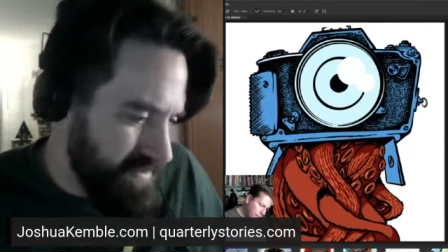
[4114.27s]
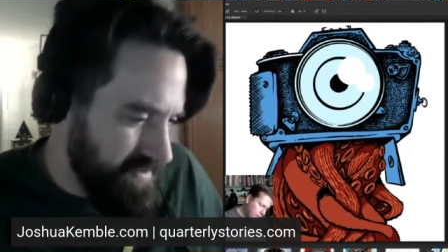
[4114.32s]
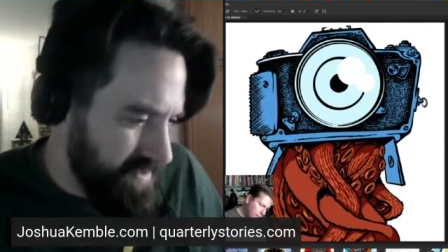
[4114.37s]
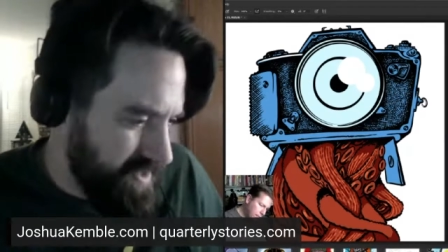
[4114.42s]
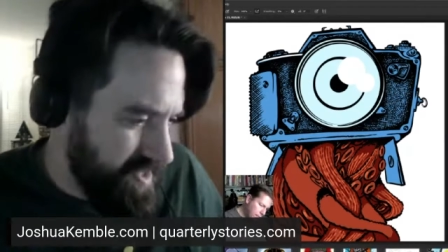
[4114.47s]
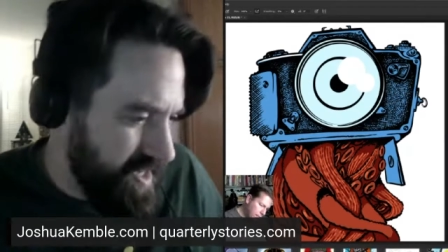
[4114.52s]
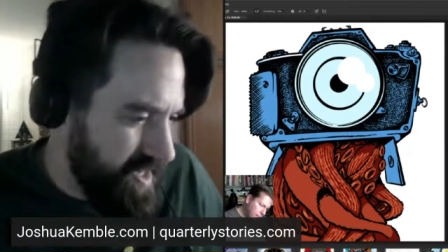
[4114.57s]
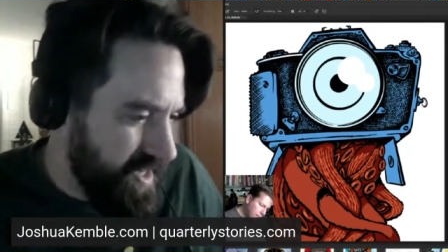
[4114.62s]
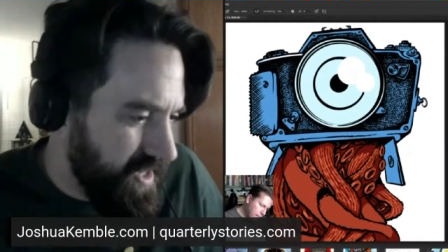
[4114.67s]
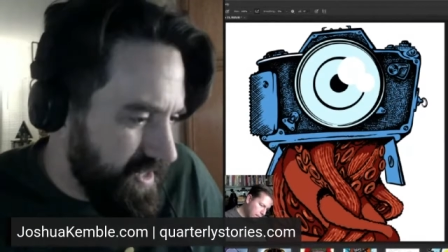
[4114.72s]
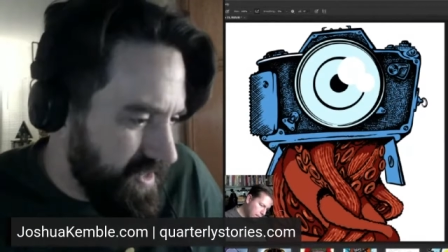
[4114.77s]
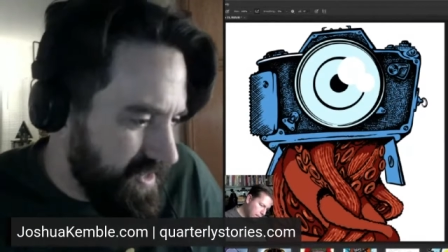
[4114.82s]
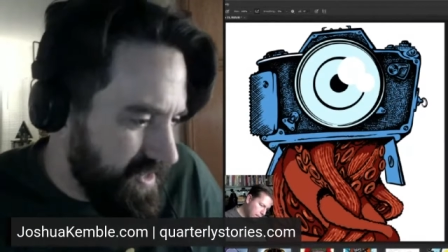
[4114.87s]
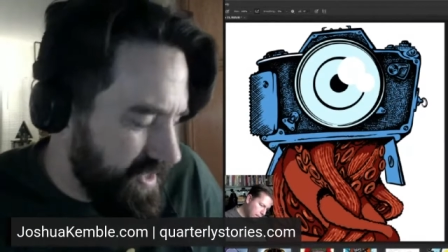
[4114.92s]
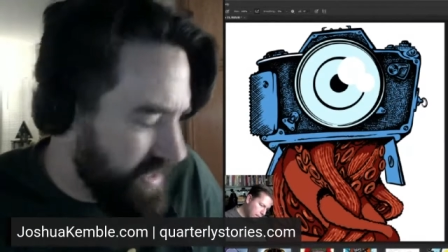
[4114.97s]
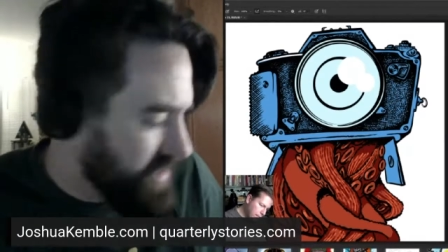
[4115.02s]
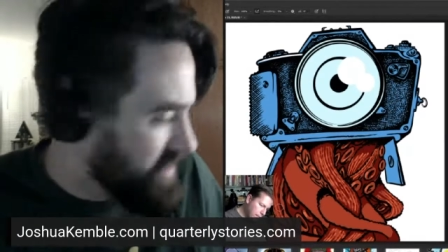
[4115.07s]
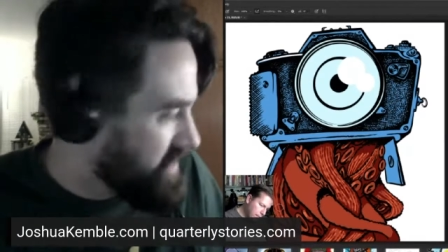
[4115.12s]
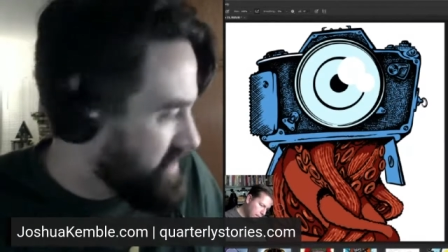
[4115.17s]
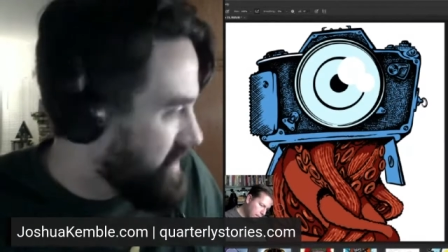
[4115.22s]
seeing
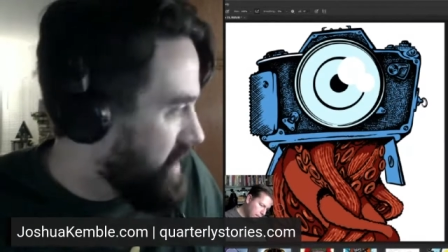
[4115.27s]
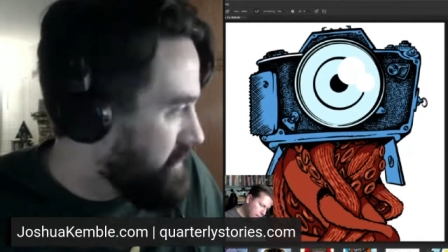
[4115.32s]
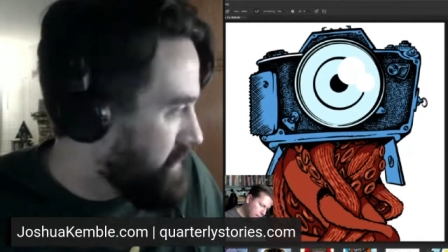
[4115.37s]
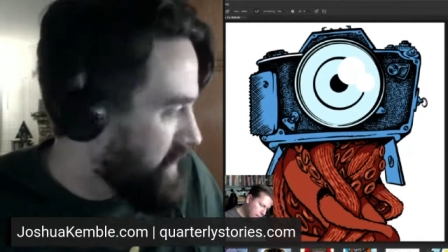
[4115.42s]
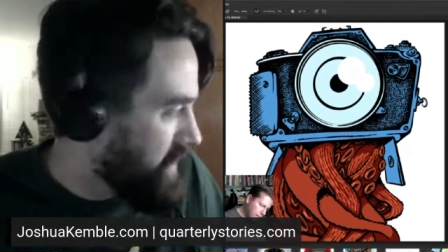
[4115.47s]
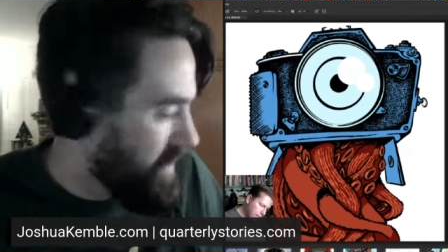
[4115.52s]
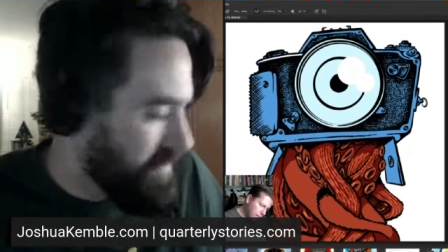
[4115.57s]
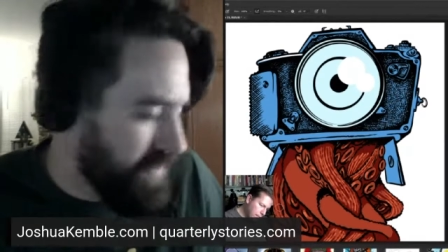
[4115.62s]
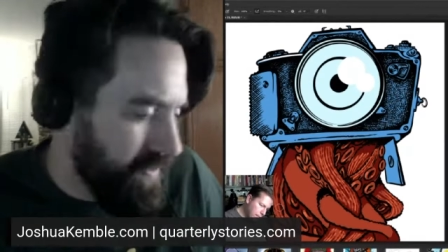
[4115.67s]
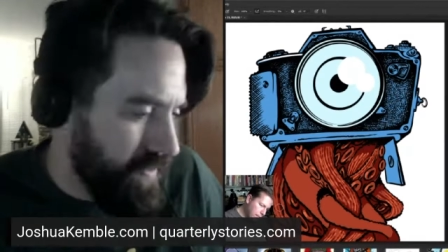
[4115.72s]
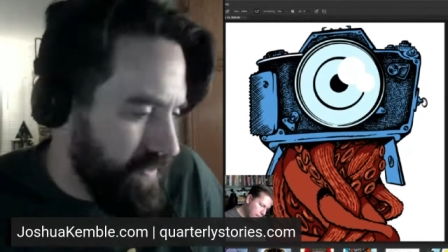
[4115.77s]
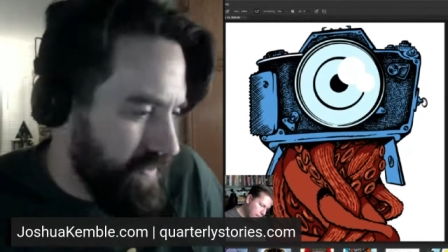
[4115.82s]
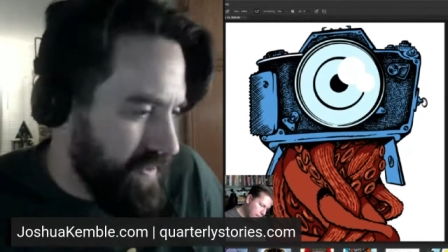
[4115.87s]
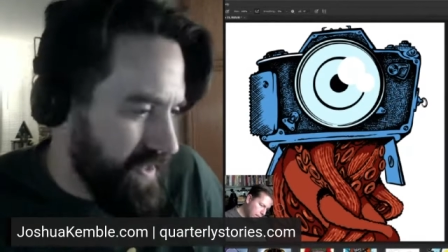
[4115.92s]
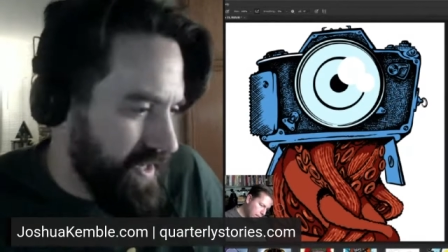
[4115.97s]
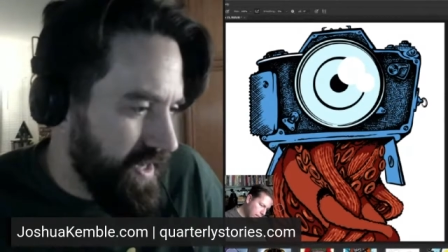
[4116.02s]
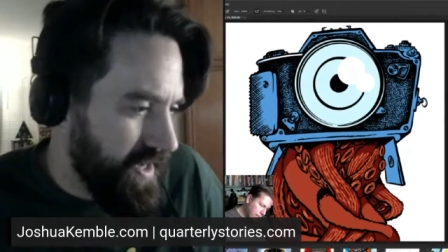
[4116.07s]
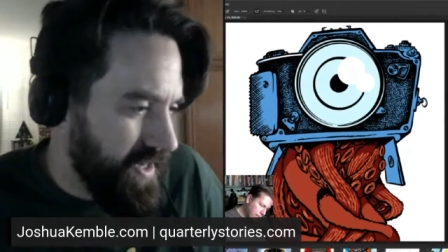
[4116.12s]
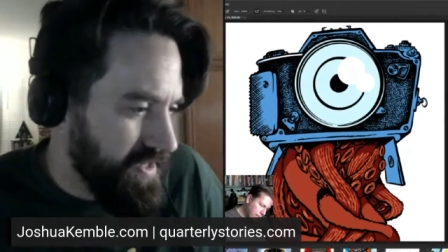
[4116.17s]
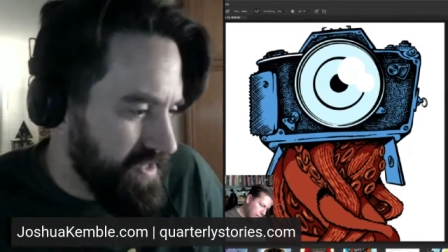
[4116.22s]
things, not being able to
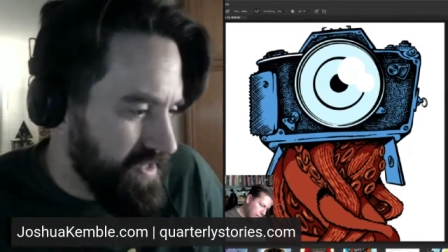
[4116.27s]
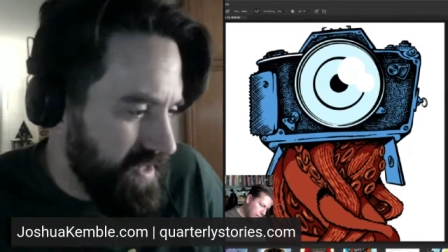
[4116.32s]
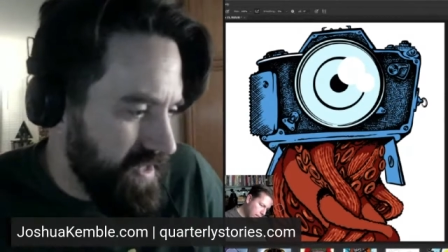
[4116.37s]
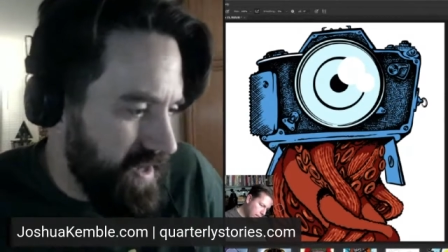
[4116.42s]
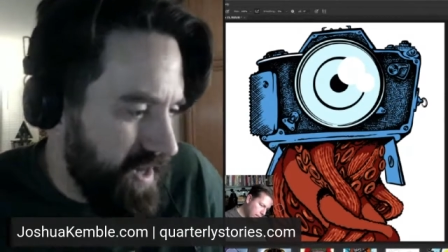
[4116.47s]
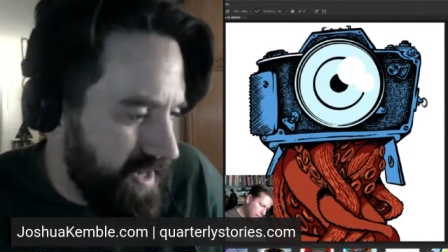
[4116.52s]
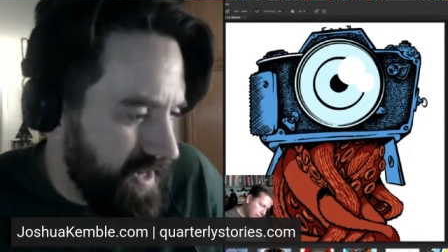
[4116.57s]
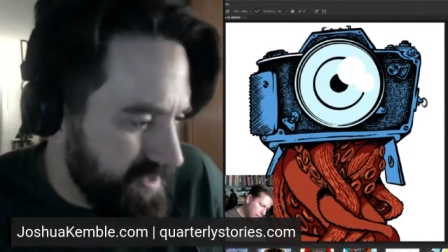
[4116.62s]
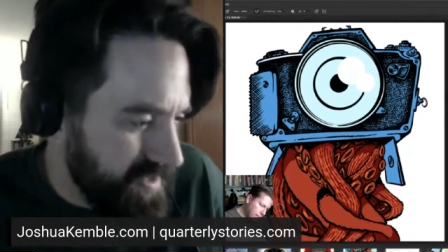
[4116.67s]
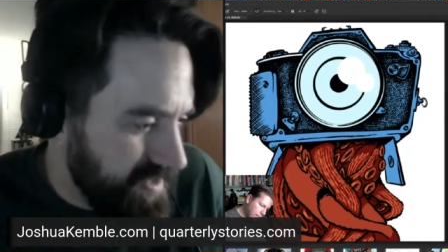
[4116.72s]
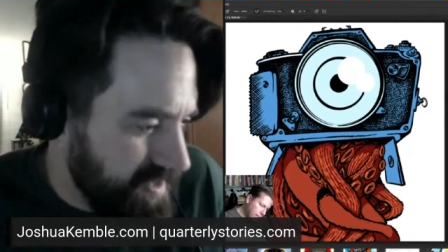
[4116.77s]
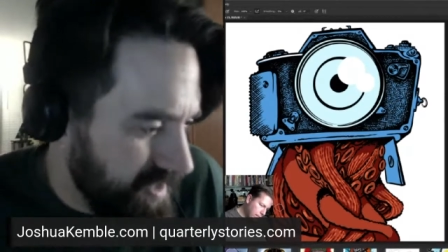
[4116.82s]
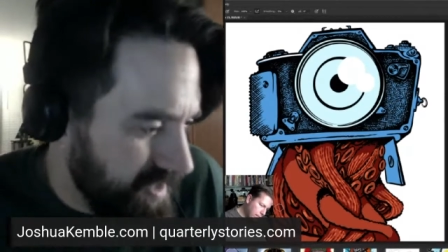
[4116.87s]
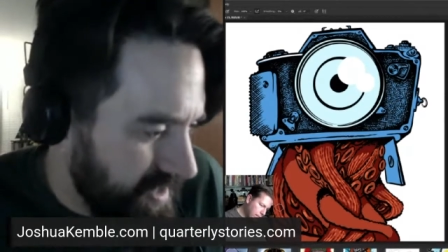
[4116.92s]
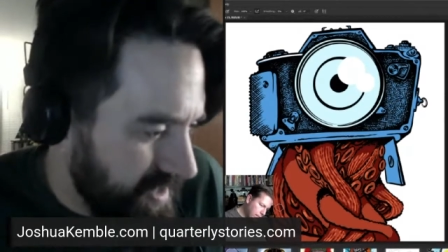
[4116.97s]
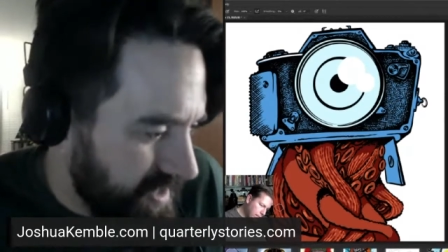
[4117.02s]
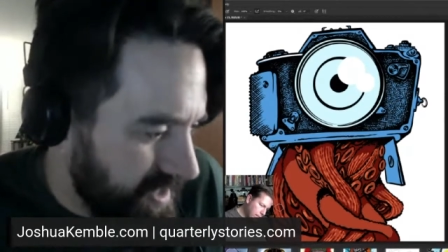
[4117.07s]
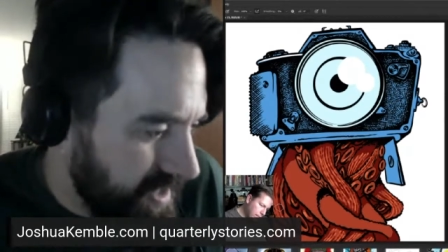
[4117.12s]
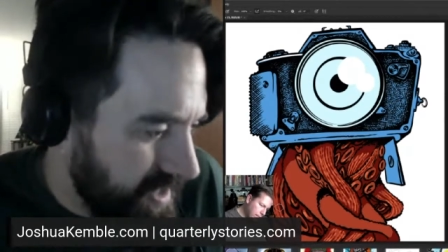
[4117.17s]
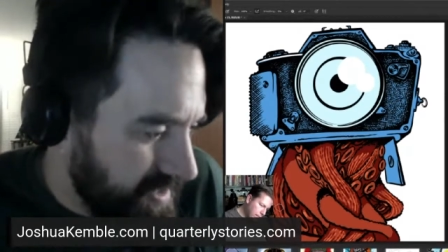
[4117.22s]
organize thoughts. Like
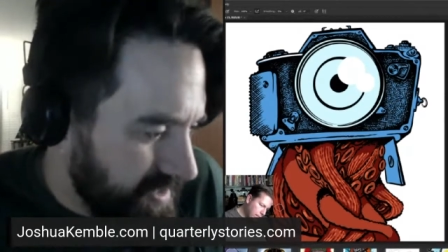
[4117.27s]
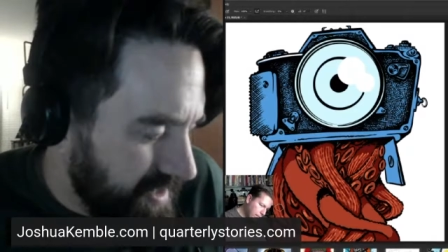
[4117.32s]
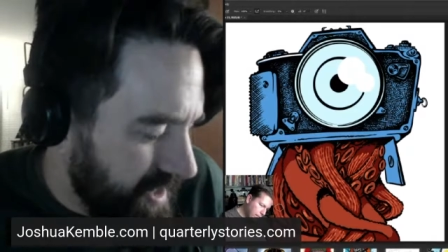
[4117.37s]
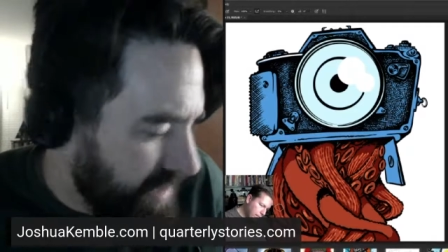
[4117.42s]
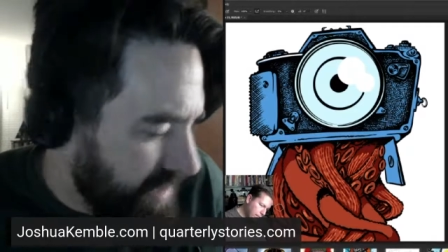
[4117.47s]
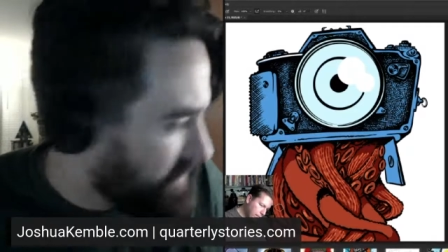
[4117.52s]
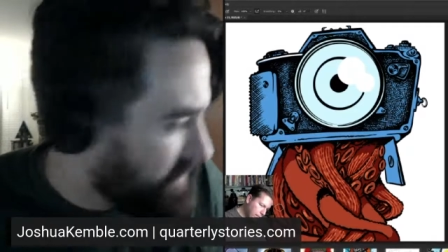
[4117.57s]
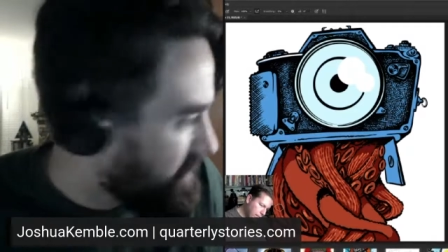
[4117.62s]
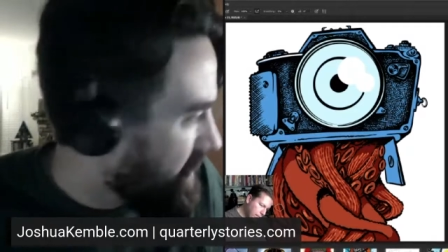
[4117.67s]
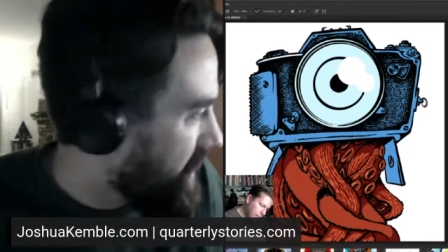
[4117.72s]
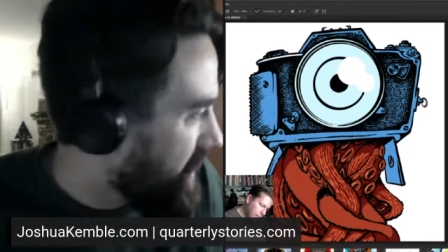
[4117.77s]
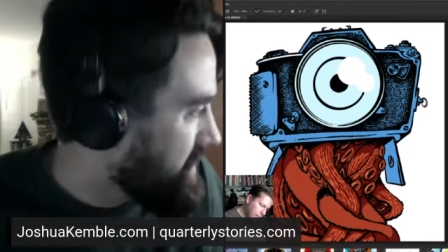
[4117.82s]
he had kind of fried his